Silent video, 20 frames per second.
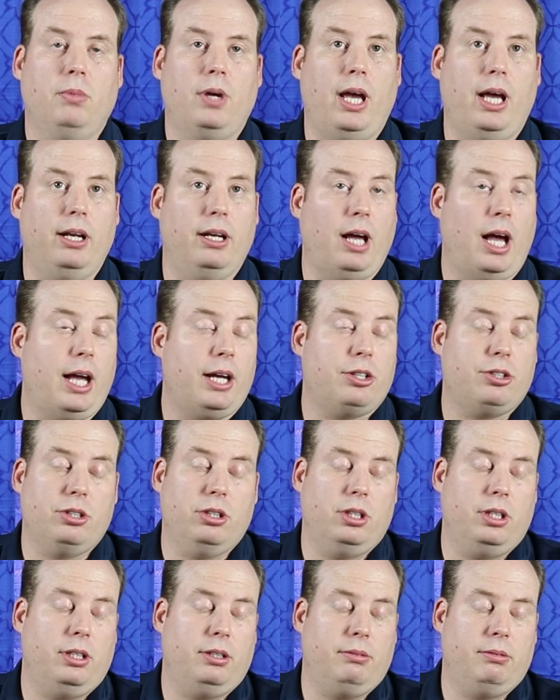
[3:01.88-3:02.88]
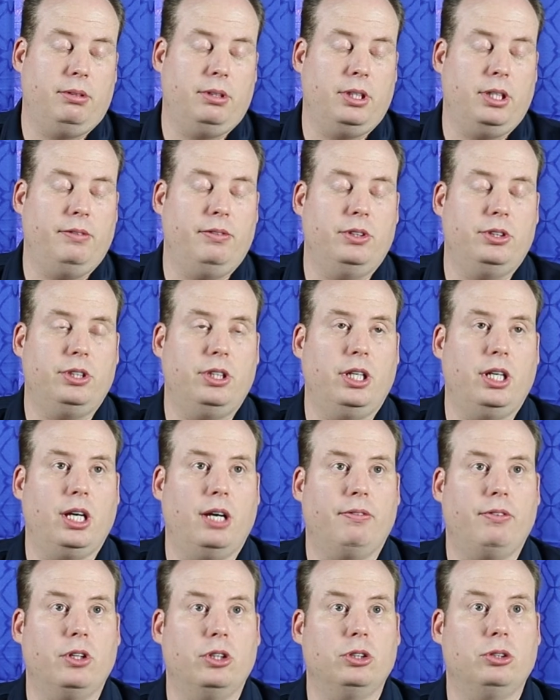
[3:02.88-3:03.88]
and actually even seeing
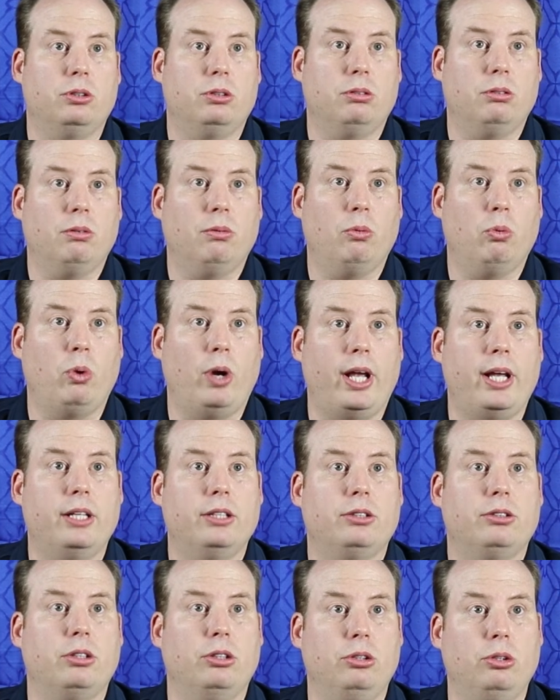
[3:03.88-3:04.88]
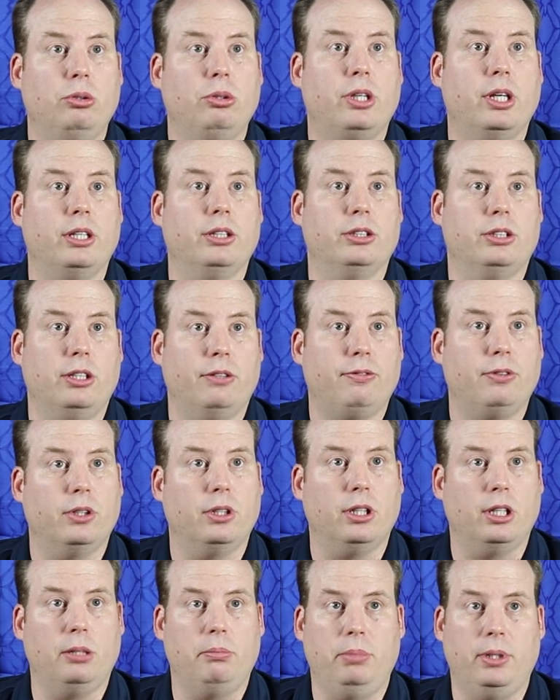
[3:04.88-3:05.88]
if there's ways to do things
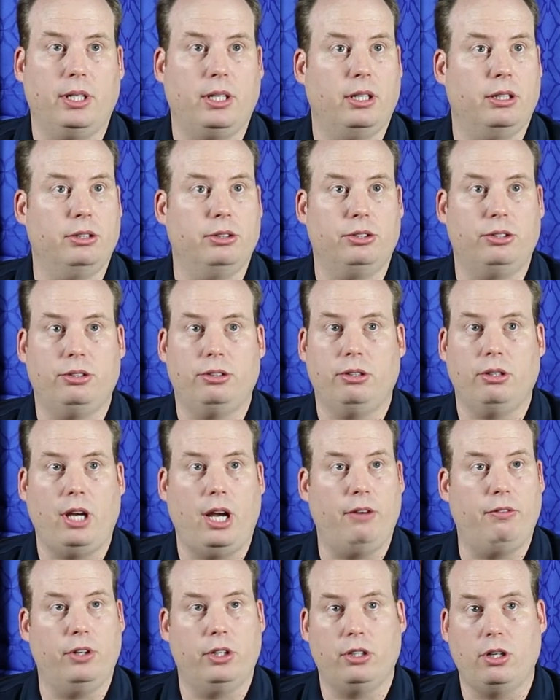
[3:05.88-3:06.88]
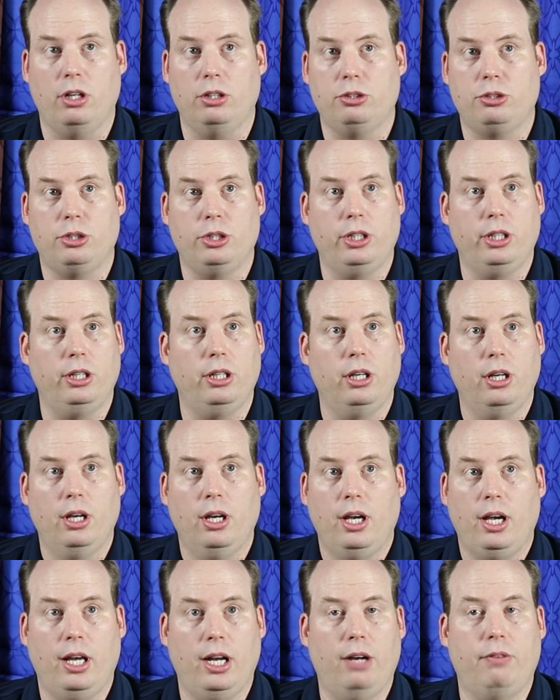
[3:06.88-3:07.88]
differently, because every country
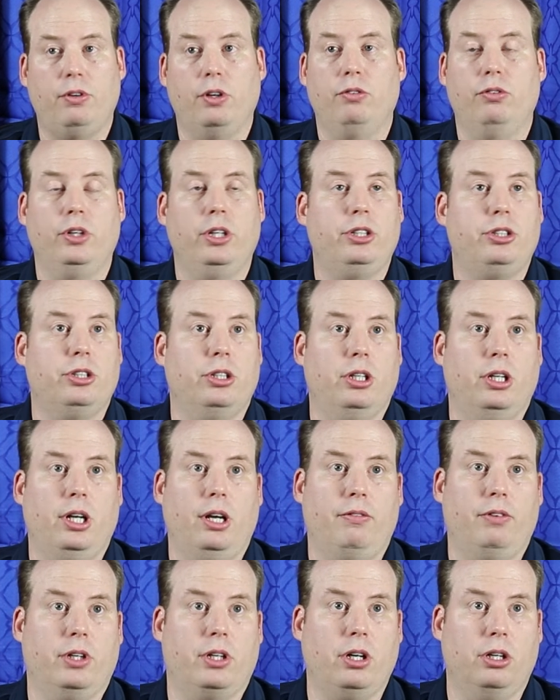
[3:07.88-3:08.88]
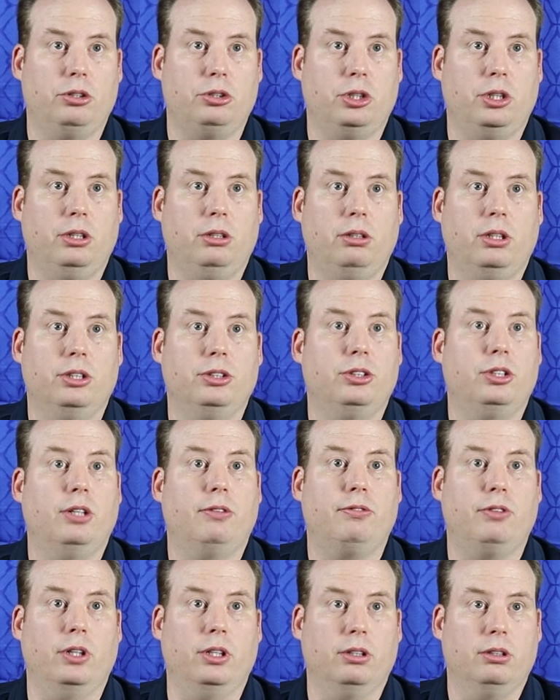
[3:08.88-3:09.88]
and every region in every country is
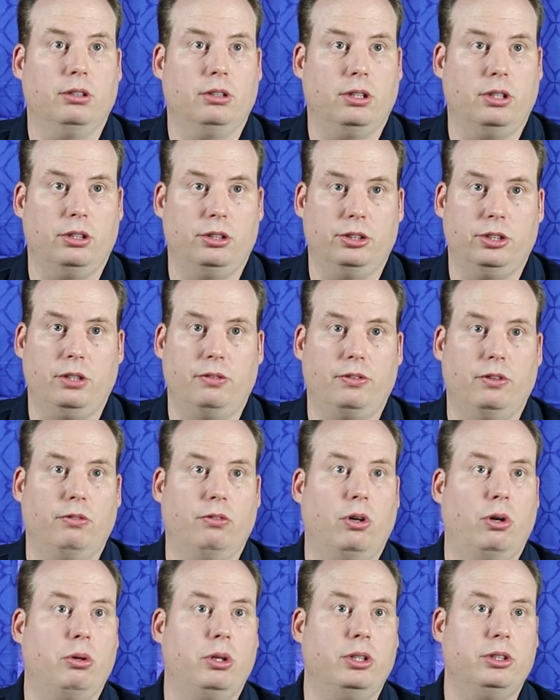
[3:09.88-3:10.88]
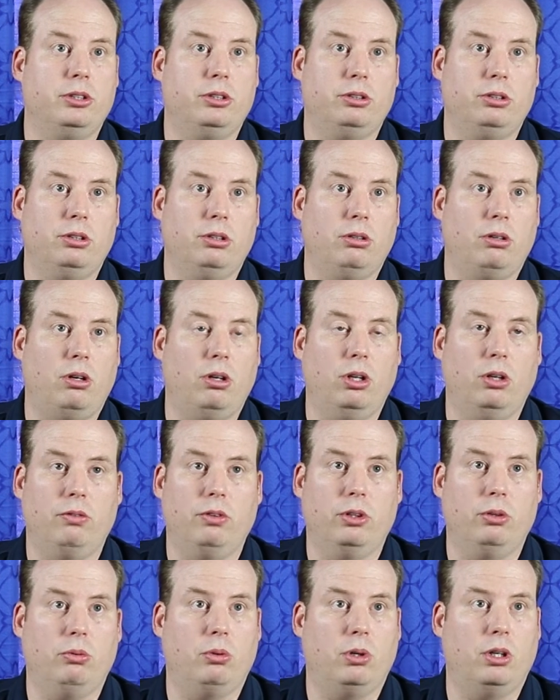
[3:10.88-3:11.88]
different. There's different rodents all
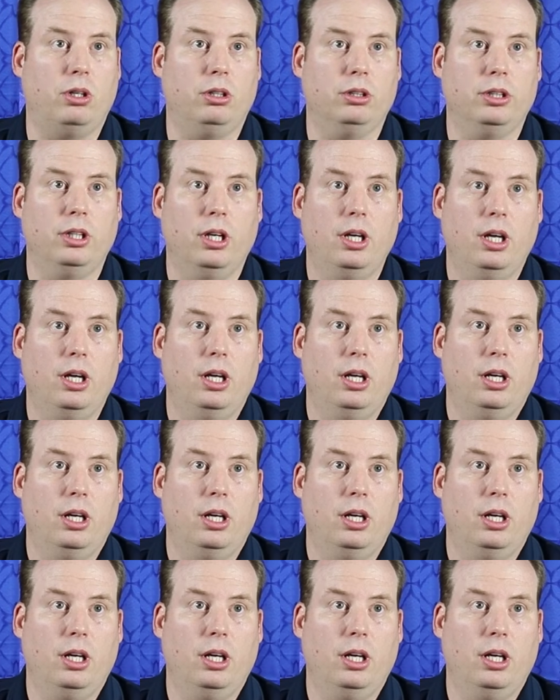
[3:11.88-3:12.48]
over the world.